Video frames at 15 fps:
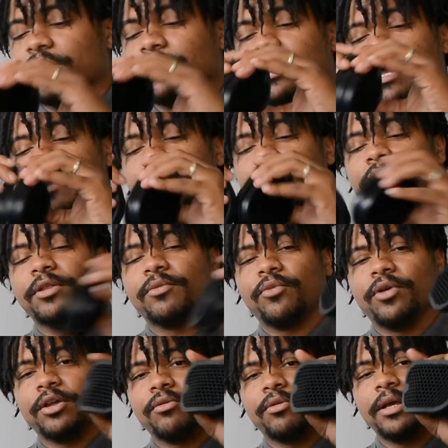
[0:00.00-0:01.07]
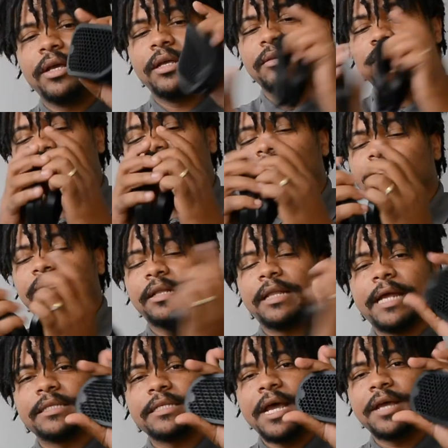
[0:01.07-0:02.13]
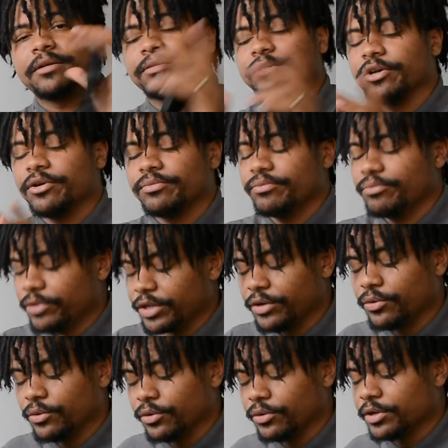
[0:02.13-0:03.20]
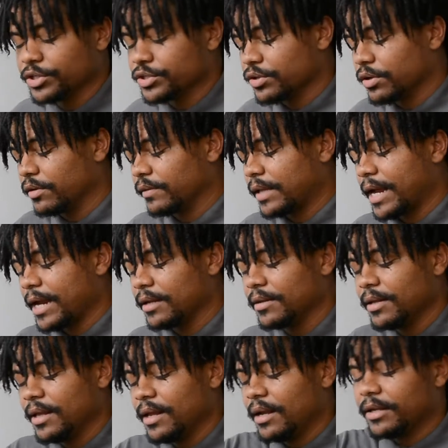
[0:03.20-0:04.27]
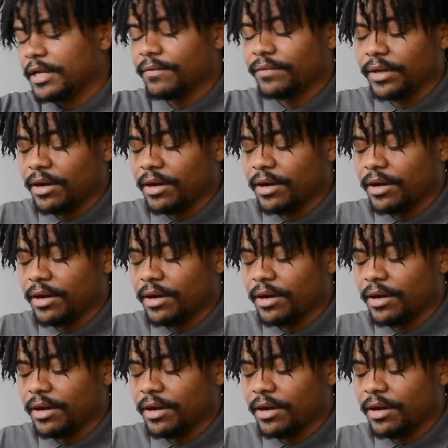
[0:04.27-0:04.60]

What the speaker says: you have more than one grid to make the light tighter. So really cool, control of light, definitely